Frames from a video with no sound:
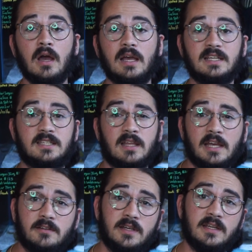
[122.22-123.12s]
is
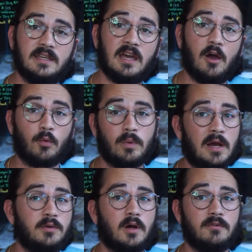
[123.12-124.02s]
likely to get
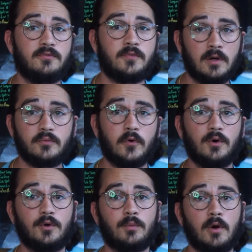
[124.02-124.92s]
around a foot
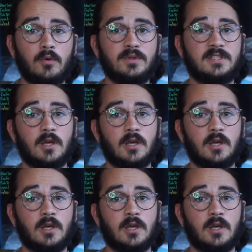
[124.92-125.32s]
full grown,